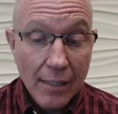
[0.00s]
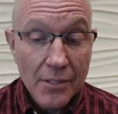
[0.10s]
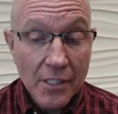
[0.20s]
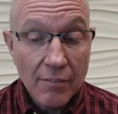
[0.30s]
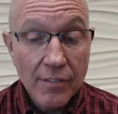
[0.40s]

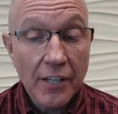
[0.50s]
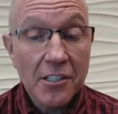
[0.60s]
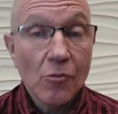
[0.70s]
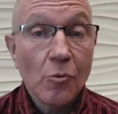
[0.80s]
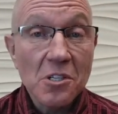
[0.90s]
This
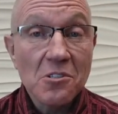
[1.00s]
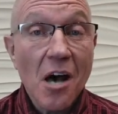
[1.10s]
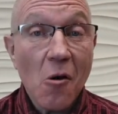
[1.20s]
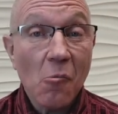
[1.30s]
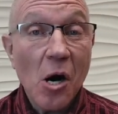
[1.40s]
conviction was
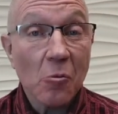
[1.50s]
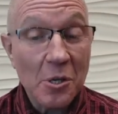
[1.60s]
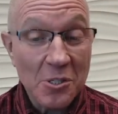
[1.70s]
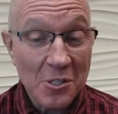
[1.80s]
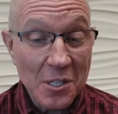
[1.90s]
not well
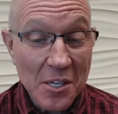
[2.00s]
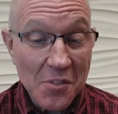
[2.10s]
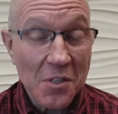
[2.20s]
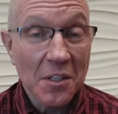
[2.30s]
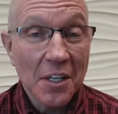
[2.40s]

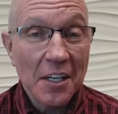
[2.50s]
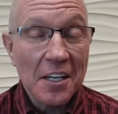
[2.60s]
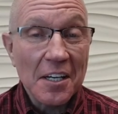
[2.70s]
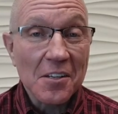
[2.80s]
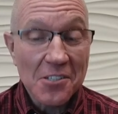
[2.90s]
received
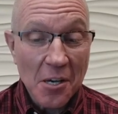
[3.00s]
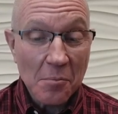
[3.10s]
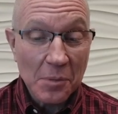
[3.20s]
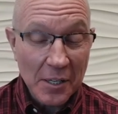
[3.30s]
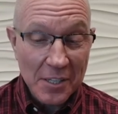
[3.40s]
in some
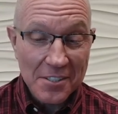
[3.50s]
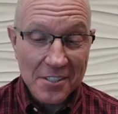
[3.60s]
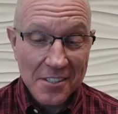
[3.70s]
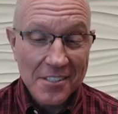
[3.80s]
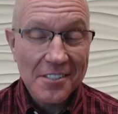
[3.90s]

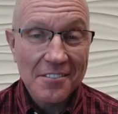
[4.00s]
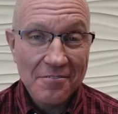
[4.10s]
places.